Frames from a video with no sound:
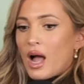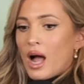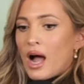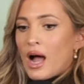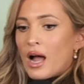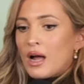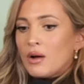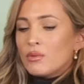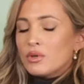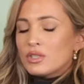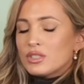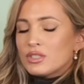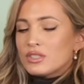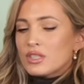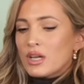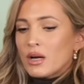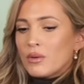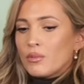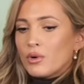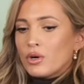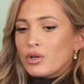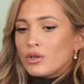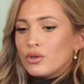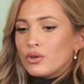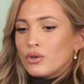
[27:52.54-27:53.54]
I was
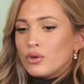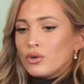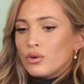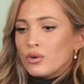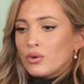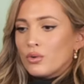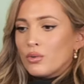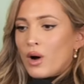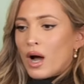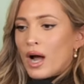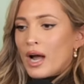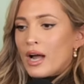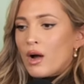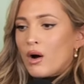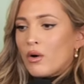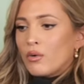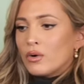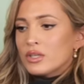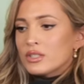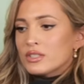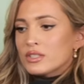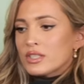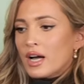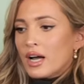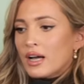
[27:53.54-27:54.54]
someone who I
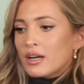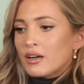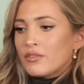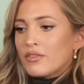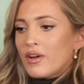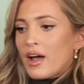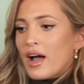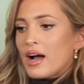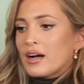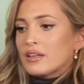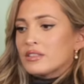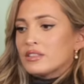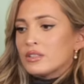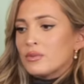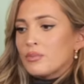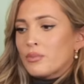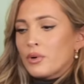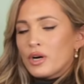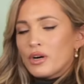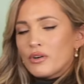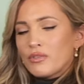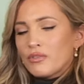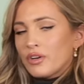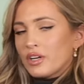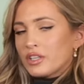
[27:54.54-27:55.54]
always kind of acted
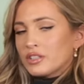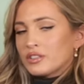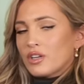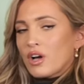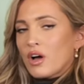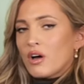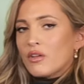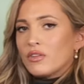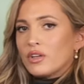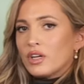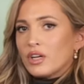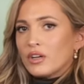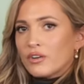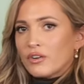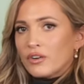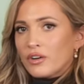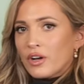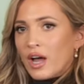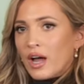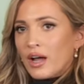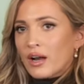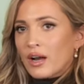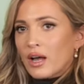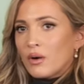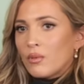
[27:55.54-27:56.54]
perfect on the internet.